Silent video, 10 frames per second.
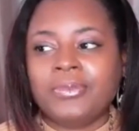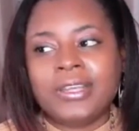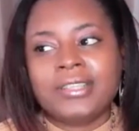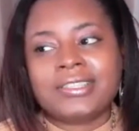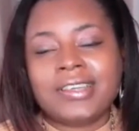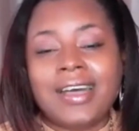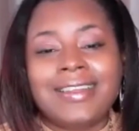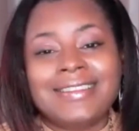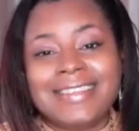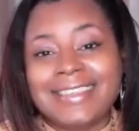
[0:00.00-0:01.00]
which
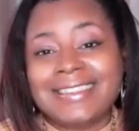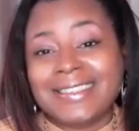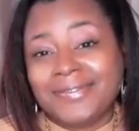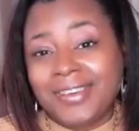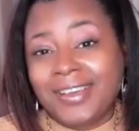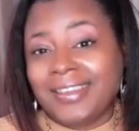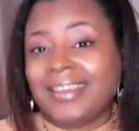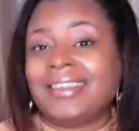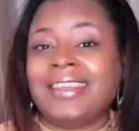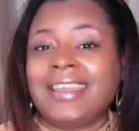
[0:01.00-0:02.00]
kind of takes the fun
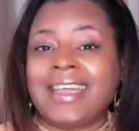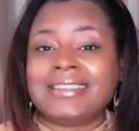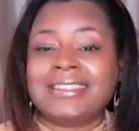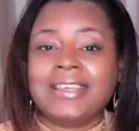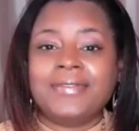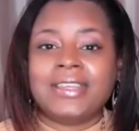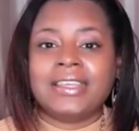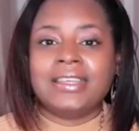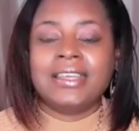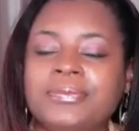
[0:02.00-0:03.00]
out of the
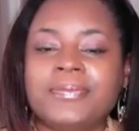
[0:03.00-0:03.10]
activity.